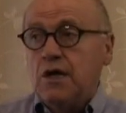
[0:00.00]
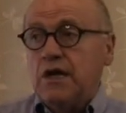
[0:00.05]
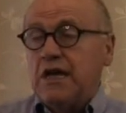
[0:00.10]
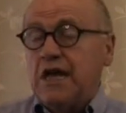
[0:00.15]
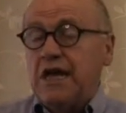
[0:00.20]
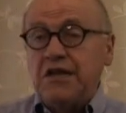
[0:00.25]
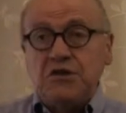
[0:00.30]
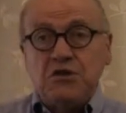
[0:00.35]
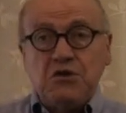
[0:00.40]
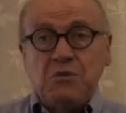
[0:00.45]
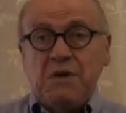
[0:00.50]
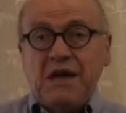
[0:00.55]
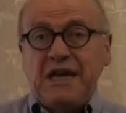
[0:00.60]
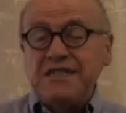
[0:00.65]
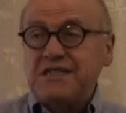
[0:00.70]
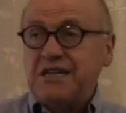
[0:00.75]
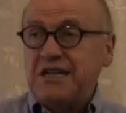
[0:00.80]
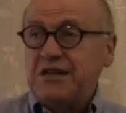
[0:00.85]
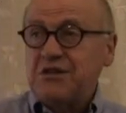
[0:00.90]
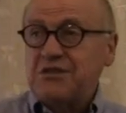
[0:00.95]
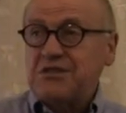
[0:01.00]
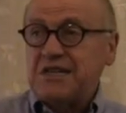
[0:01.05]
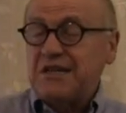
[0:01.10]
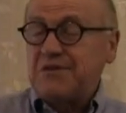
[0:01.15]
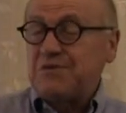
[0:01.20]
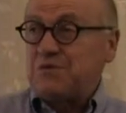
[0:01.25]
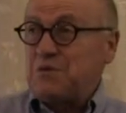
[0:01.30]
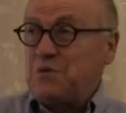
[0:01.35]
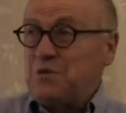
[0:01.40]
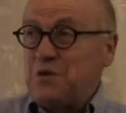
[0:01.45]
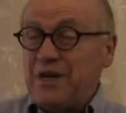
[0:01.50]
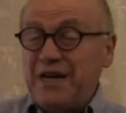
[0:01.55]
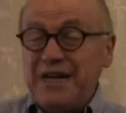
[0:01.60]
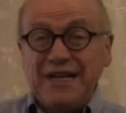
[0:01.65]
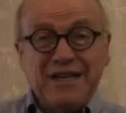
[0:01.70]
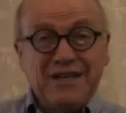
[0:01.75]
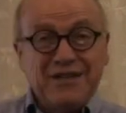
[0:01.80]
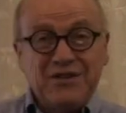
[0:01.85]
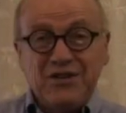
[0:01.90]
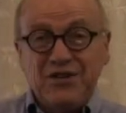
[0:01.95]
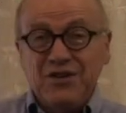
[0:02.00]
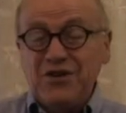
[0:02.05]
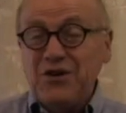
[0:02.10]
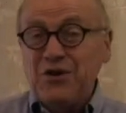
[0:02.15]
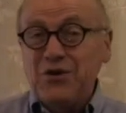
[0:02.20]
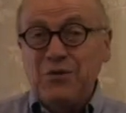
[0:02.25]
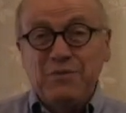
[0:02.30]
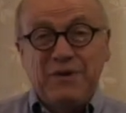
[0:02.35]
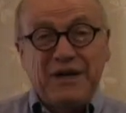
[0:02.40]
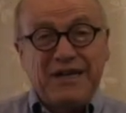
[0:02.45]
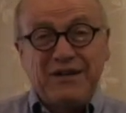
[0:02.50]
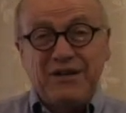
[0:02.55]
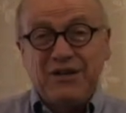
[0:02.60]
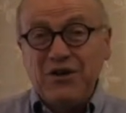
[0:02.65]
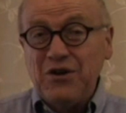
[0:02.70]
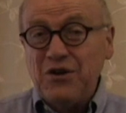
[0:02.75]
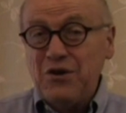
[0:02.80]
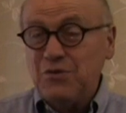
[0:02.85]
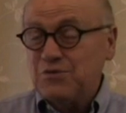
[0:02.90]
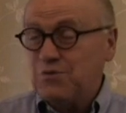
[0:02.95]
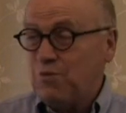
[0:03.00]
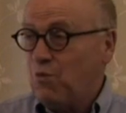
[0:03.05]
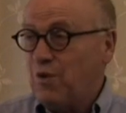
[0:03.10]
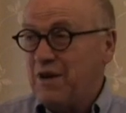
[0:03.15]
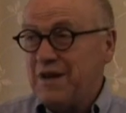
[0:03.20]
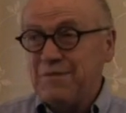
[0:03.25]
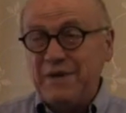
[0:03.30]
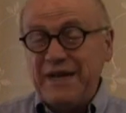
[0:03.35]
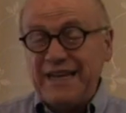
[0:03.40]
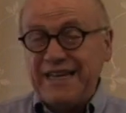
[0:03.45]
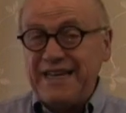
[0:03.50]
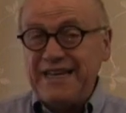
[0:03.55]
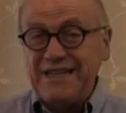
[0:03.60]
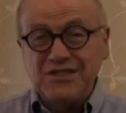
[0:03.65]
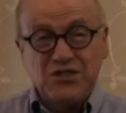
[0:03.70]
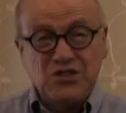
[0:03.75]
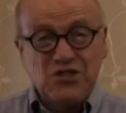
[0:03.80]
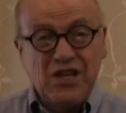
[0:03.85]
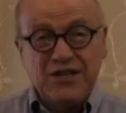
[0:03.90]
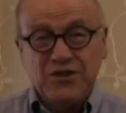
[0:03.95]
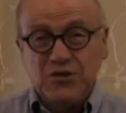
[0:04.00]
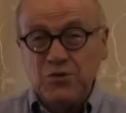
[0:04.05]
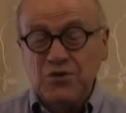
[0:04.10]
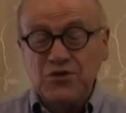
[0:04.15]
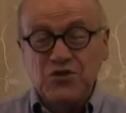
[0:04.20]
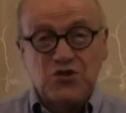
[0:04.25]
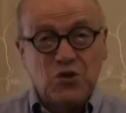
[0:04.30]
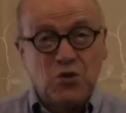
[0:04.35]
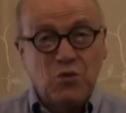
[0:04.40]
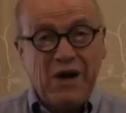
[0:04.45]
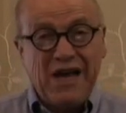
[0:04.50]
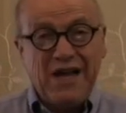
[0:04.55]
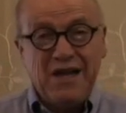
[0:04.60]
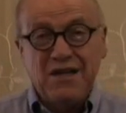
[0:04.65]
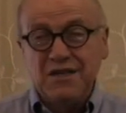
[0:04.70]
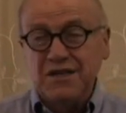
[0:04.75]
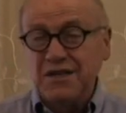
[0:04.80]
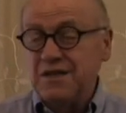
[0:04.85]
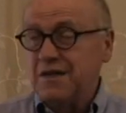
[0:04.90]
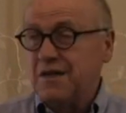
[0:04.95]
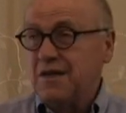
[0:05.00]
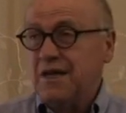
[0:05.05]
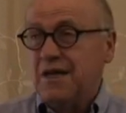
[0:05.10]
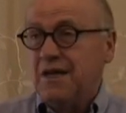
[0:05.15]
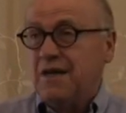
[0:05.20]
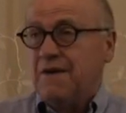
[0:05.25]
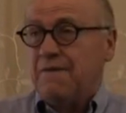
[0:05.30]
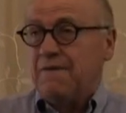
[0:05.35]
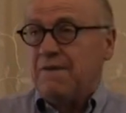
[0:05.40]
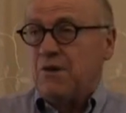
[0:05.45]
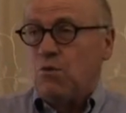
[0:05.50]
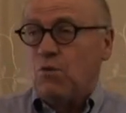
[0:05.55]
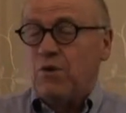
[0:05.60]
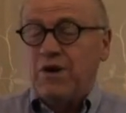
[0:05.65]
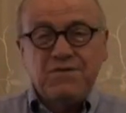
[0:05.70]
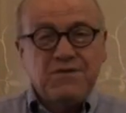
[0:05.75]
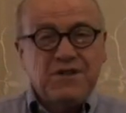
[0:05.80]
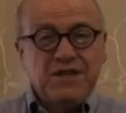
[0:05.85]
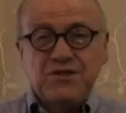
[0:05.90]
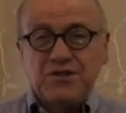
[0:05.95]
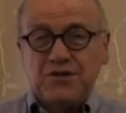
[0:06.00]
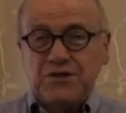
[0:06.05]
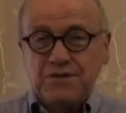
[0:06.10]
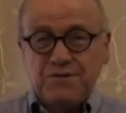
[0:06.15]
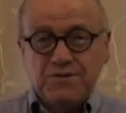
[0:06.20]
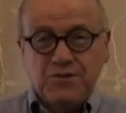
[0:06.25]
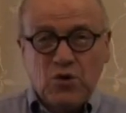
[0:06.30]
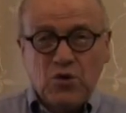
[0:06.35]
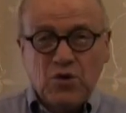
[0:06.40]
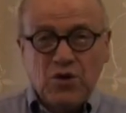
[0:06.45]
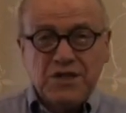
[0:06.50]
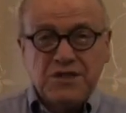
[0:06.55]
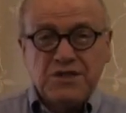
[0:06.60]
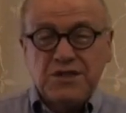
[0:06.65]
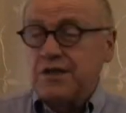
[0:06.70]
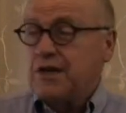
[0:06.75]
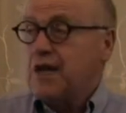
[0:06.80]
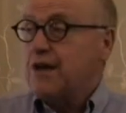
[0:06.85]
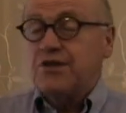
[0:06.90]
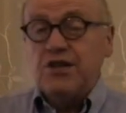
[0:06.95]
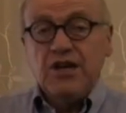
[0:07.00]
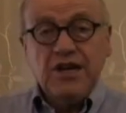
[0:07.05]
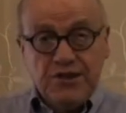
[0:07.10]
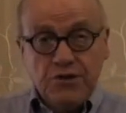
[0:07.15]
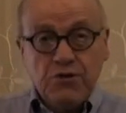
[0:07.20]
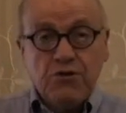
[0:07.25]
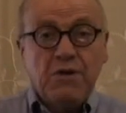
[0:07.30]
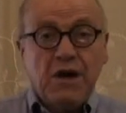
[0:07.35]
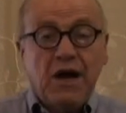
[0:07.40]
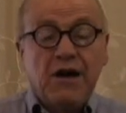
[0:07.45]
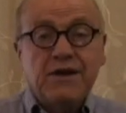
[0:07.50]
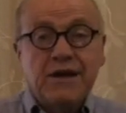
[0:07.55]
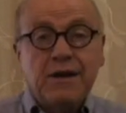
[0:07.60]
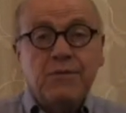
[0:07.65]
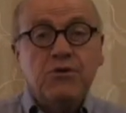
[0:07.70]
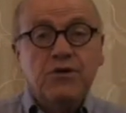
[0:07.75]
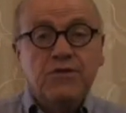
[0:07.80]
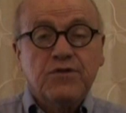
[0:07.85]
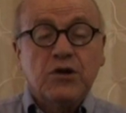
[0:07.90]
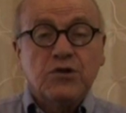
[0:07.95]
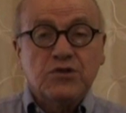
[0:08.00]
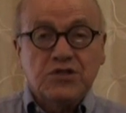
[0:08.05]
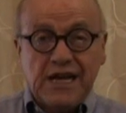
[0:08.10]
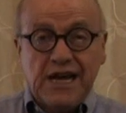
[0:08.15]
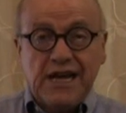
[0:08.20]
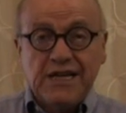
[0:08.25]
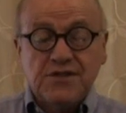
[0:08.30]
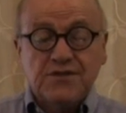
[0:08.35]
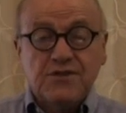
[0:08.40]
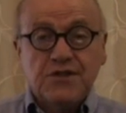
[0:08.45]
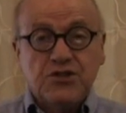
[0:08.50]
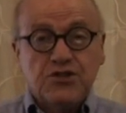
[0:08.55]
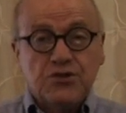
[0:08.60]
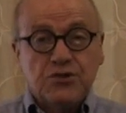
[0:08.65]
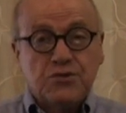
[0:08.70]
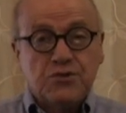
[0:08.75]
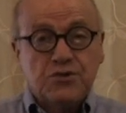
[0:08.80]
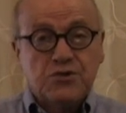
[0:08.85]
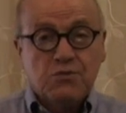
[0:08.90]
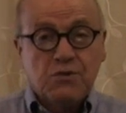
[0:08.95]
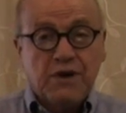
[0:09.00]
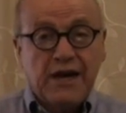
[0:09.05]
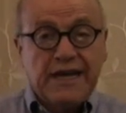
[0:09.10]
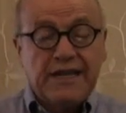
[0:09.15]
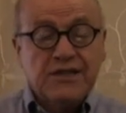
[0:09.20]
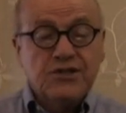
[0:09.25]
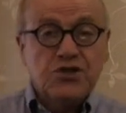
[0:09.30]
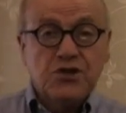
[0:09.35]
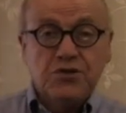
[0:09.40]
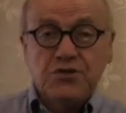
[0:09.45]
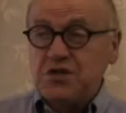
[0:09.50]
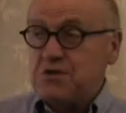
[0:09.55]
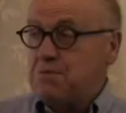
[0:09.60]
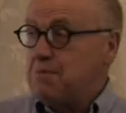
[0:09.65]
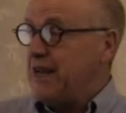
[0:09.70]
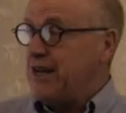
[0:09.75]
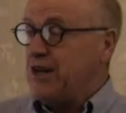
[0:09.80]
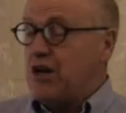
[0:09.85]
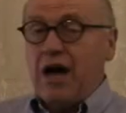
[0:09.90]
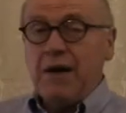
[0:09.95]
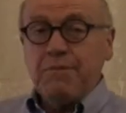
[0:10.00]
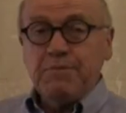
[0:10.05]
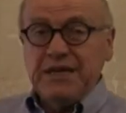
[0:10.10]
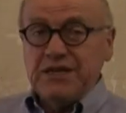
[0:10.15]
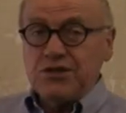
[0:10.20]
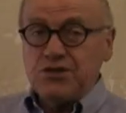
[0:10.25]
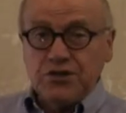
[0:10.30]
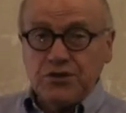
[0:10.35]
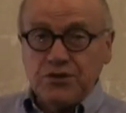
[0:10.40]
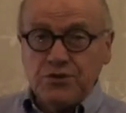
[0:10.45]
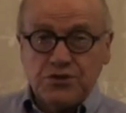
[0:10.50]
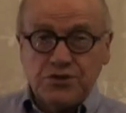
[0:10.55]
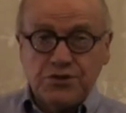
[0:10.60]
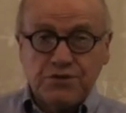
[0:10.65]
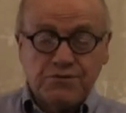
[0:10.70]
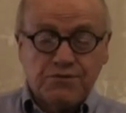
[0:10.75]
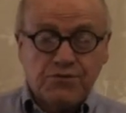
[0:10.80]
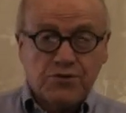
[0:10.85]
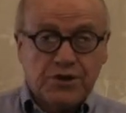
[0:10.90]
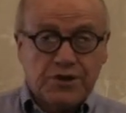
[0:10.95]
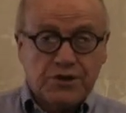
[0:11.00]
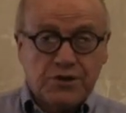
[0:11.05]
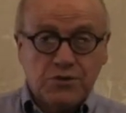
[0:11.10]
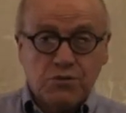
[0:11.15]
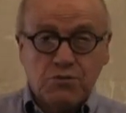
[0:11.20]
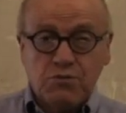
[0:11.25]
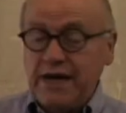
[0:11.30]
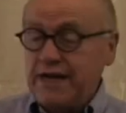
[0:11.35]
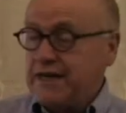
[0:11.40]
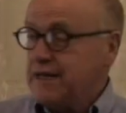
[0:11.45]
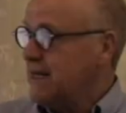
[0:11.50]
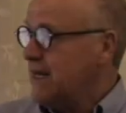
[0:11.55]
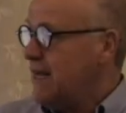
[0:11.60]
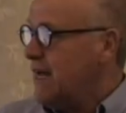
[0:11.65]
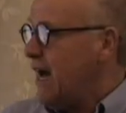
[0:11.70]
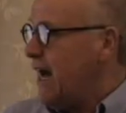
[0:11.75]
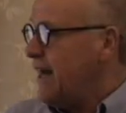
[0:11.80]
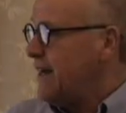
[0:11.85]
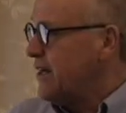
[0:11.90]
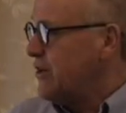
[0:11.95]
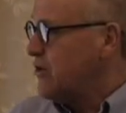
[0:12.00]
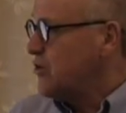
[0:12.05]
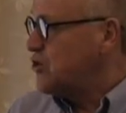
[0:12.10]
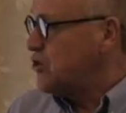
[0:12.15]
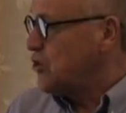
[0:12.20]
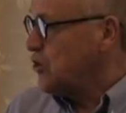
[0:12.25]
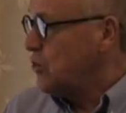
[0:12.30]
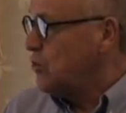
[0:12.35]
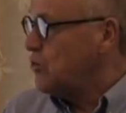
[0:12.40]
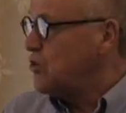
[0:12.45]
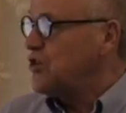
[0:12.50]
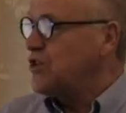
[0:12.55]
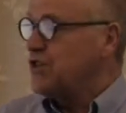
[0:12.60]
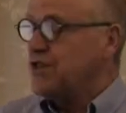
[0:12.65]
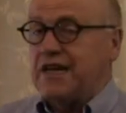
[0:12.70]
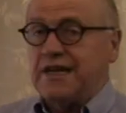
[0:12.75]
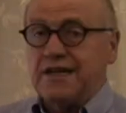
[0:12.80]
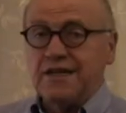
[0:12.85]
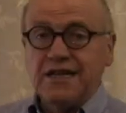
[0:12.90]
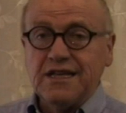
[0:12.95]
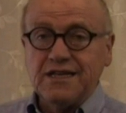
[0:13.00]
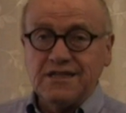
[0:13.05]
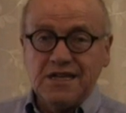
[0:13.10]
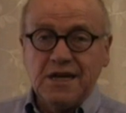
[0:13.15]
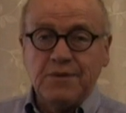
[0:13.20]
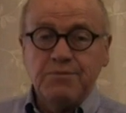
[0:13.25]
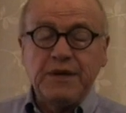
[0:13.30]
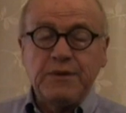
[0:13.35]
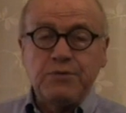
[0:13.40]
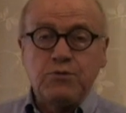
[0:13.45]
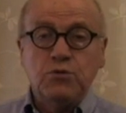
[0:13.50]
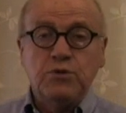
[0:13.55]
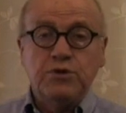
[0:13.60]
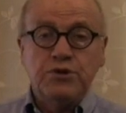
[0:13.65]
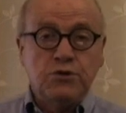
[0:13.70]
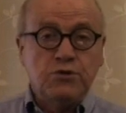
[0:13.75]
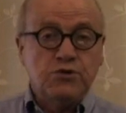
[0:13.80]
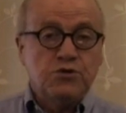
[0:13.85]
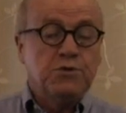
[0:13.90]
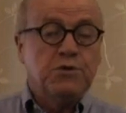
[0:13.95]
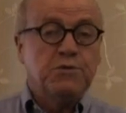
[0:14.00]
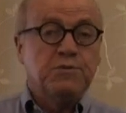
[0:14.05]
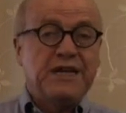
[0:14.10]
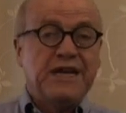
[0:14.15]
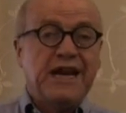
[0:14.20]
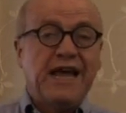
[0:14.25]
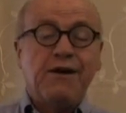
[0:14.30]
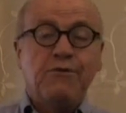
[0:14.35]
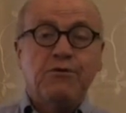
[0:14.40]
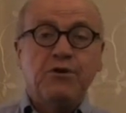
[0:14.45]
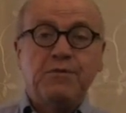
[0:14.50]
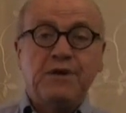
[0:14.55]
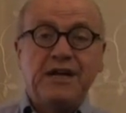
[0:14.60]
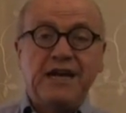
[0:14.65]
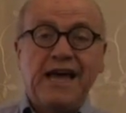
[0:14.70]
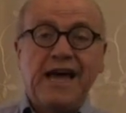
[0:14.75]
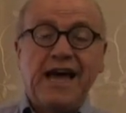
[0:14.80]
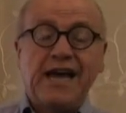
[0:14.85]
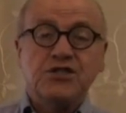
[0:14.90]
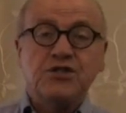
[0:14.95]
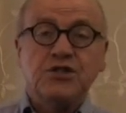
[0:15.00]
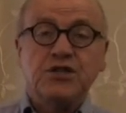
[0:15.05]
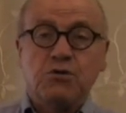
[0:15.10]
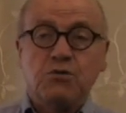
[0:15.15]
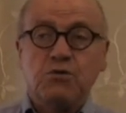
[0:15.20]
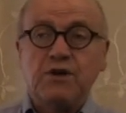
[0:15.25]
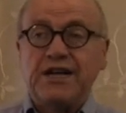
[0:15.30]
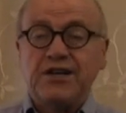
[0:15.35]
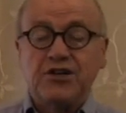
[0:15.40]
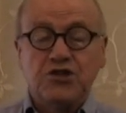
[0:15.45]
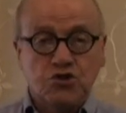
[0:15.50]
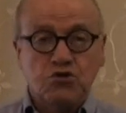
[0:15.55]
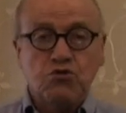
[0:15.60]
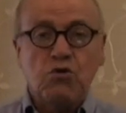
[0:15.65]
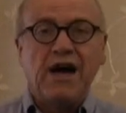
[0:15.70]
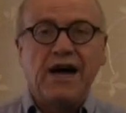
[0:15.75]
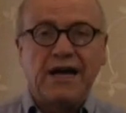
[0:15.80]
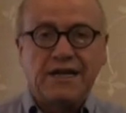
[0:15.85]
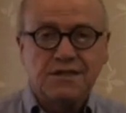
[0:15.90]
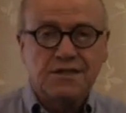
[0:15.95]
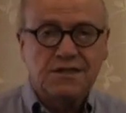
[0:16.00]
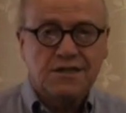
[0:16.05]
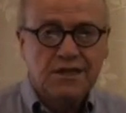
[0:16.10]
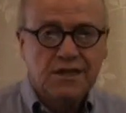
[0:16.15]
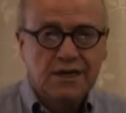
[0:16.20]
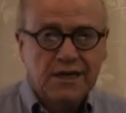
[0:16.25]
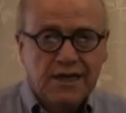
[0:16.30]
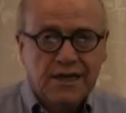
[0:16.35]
And you may say to yourself, well, you know, but you know, one of my kids is not doing so well, and what if there's a divorce? And there are a number of those kinds of issues, right? And so this may not be a solution for you, right? Another solution that some people will use would be to actually create a trust.